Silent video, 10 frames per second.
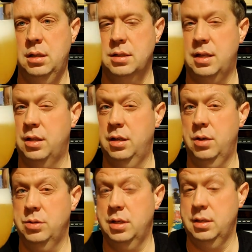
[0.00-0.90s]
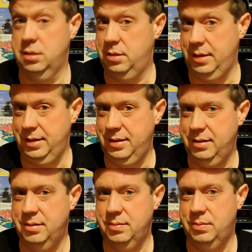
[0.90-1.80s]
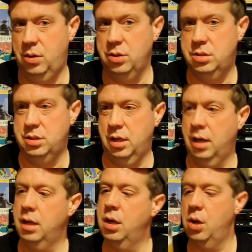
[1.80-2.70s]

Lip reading: the nose in and see what the